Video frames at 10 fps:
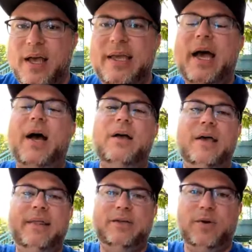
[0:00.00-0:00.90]
Yeah,
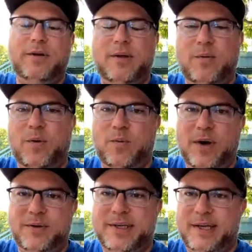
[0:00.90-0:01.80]
and that's what
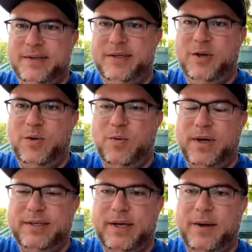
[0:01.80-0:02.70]
I was getting to
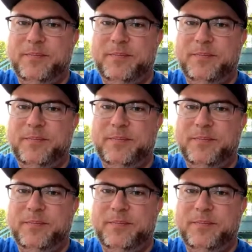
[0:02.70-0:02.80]
was